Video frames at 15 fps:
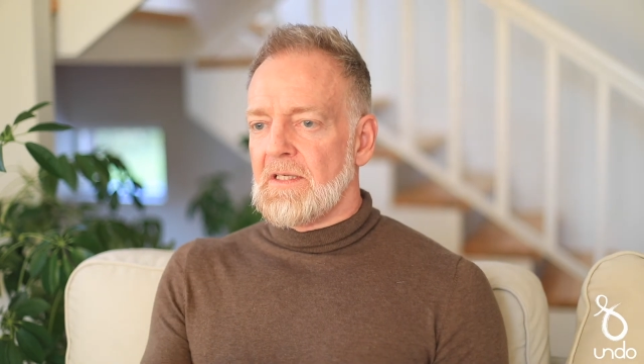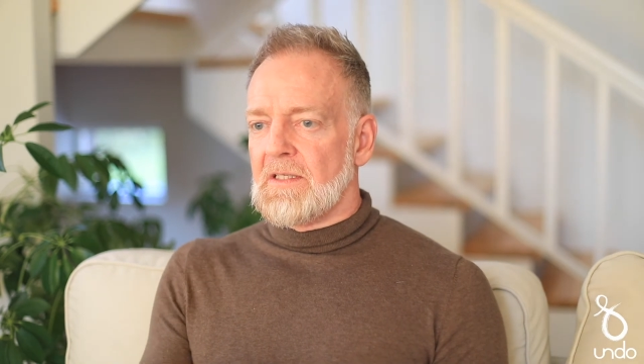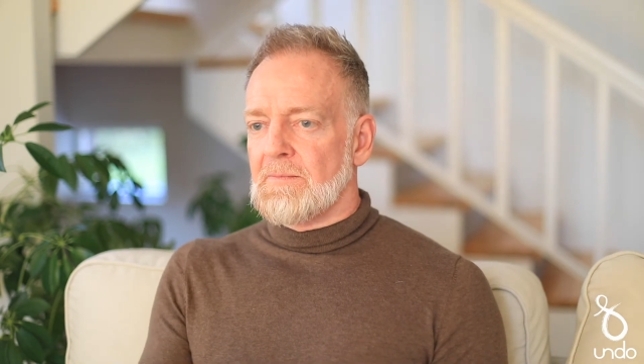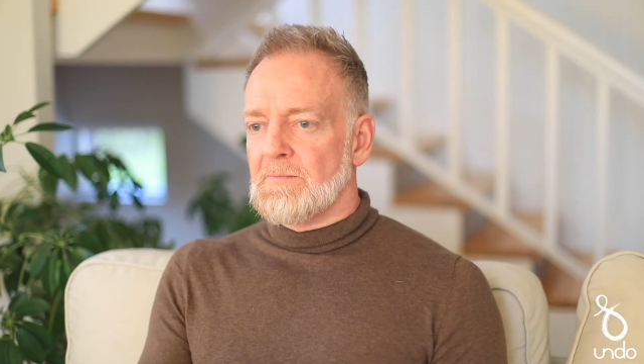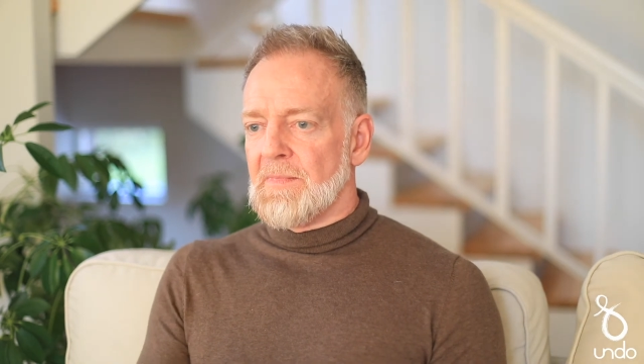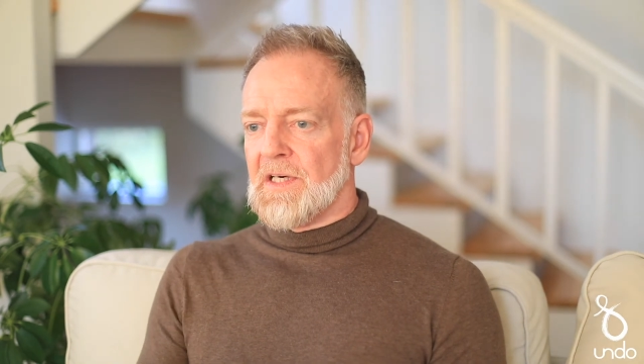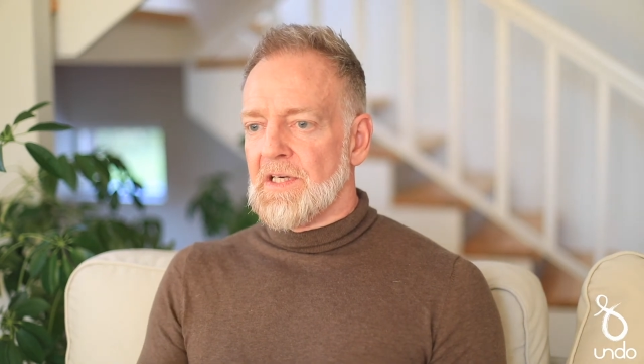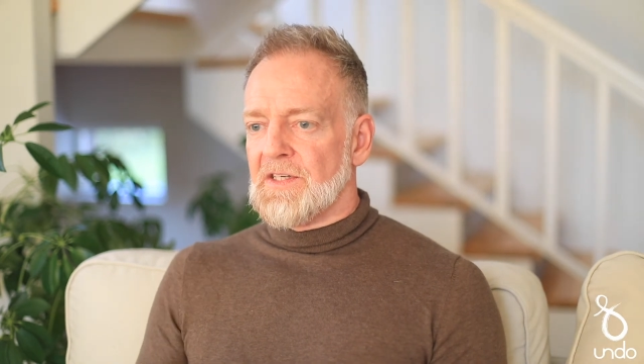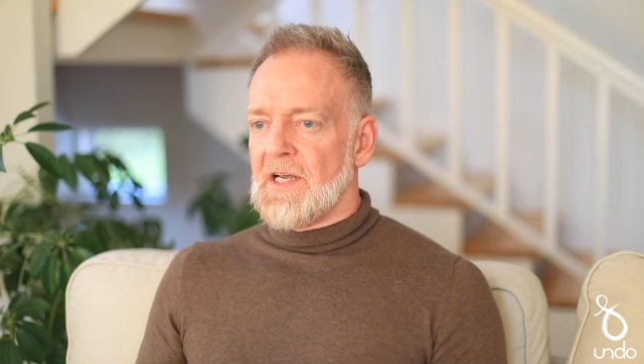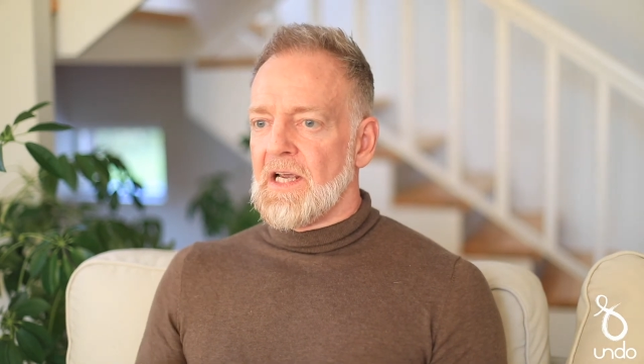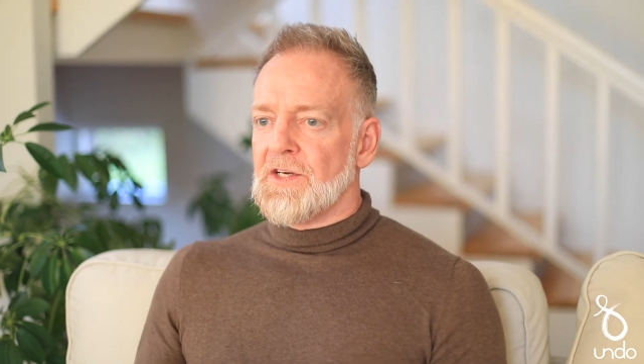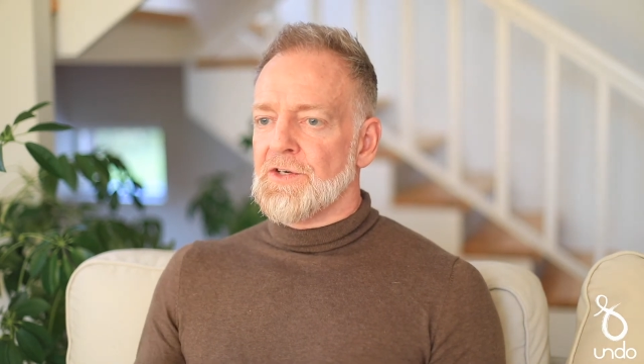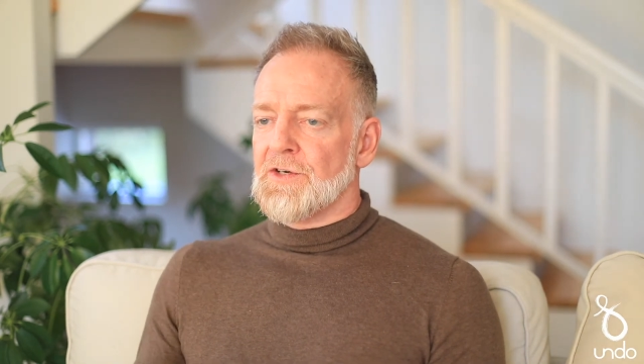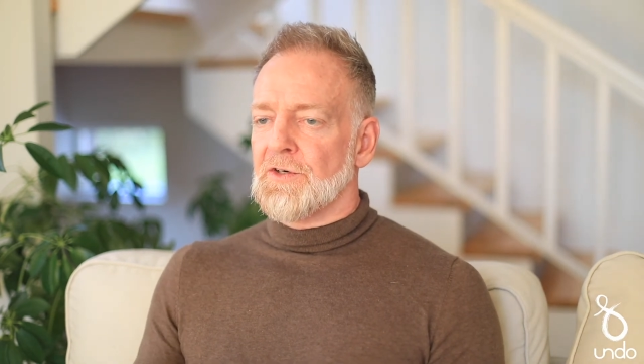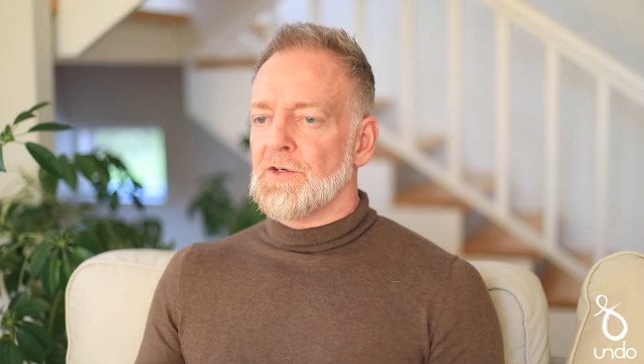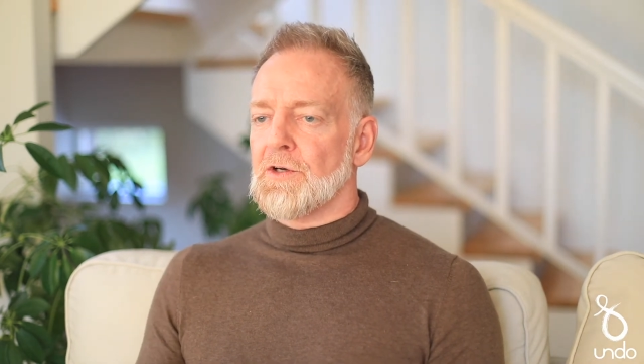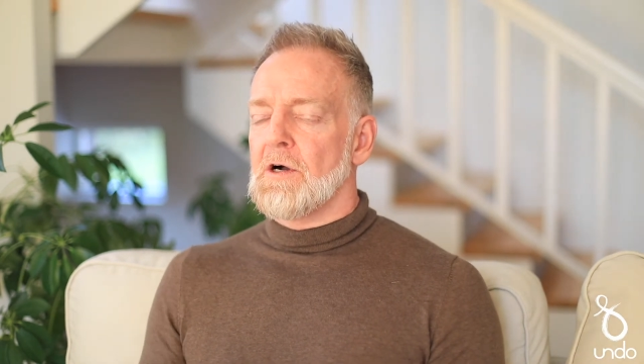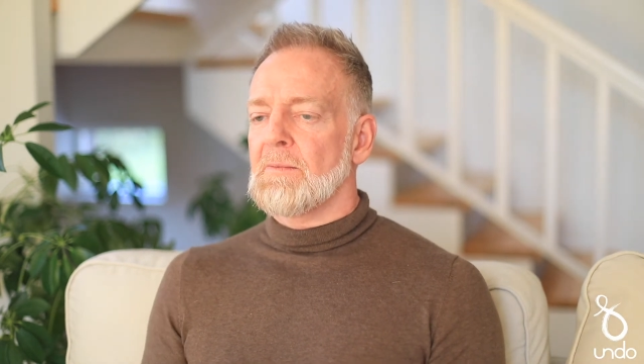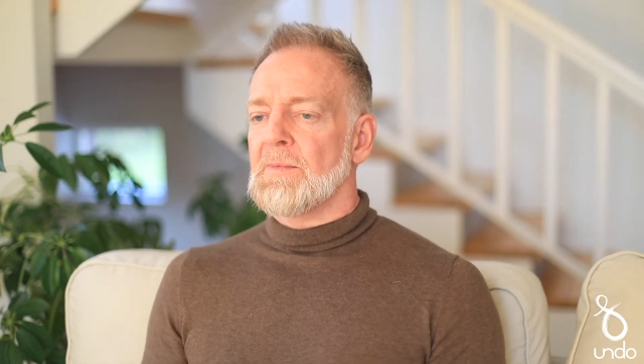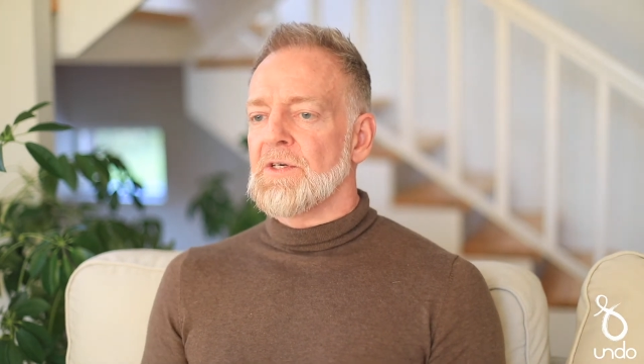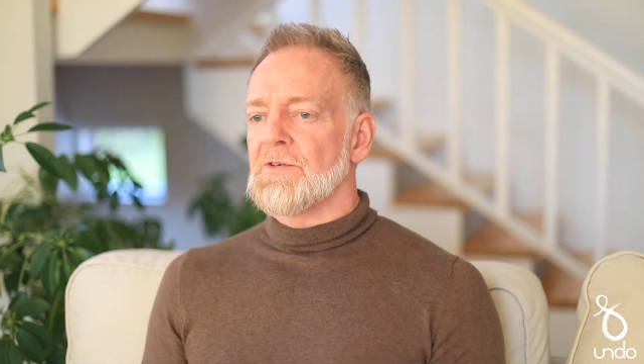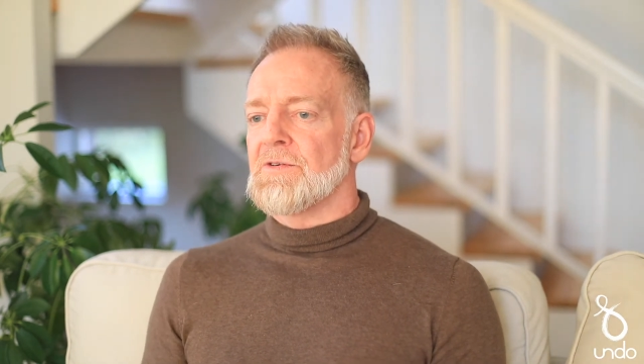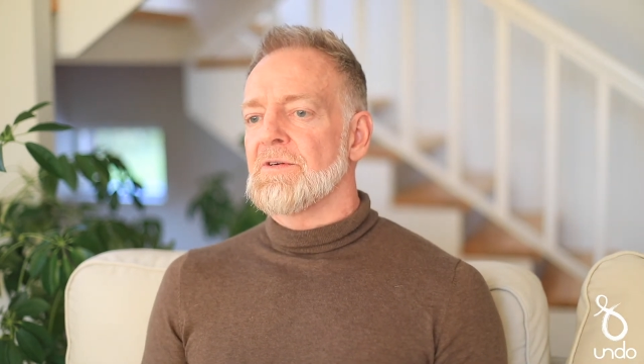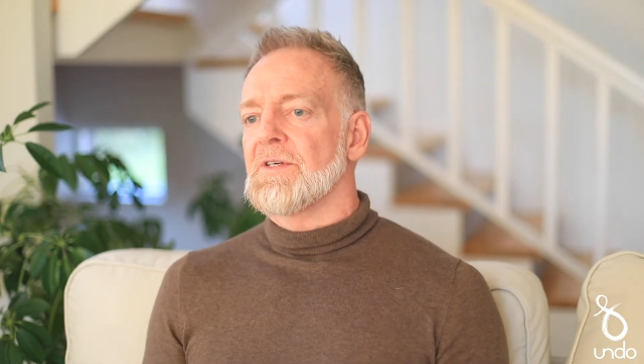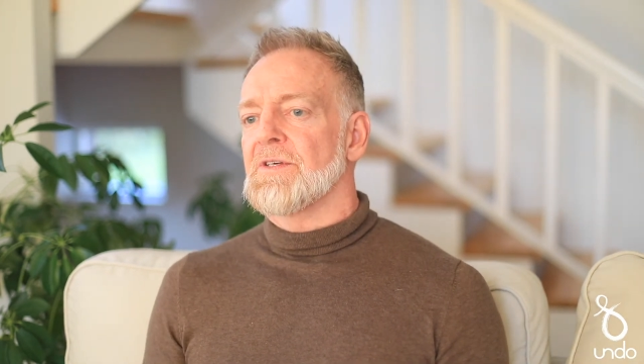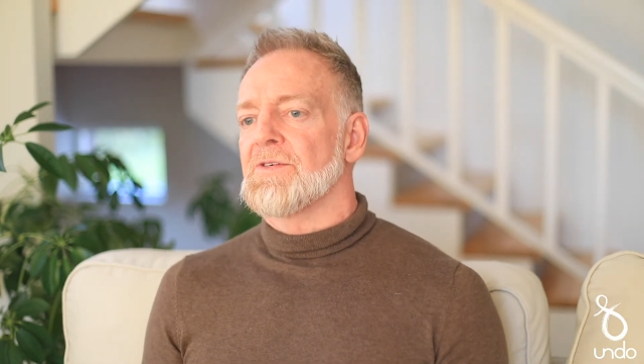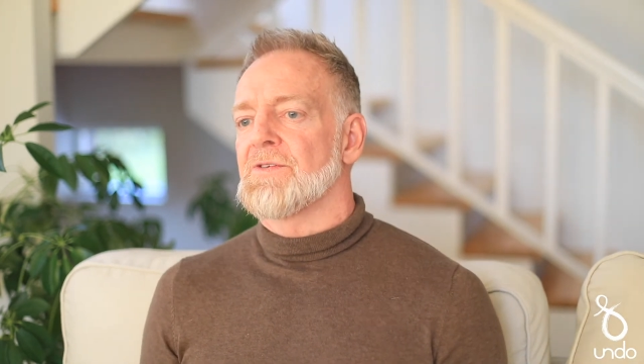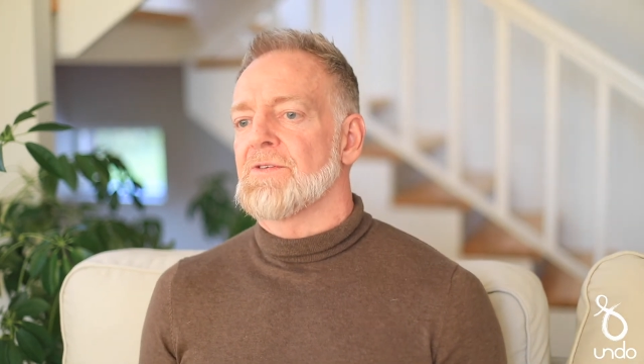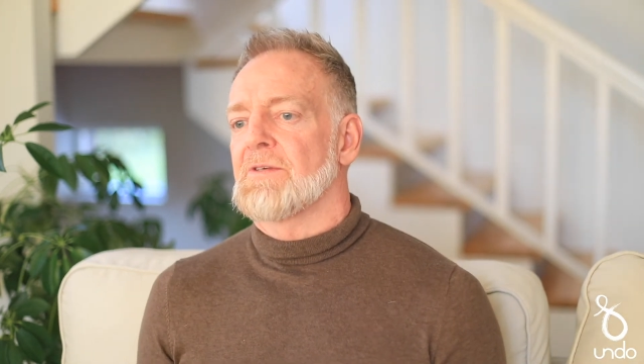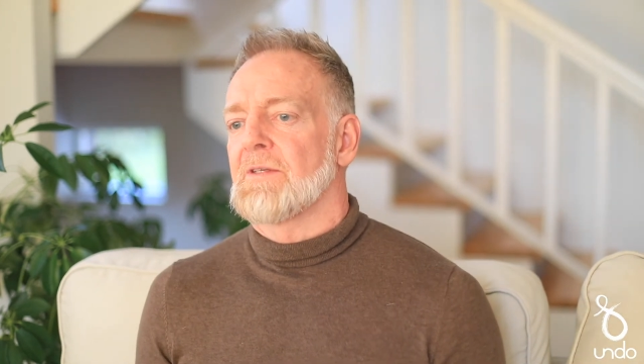meditation
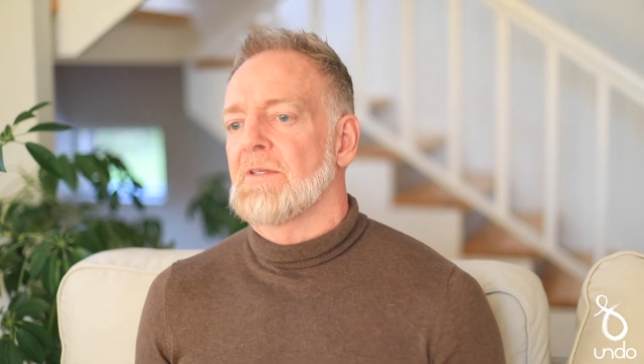commentaries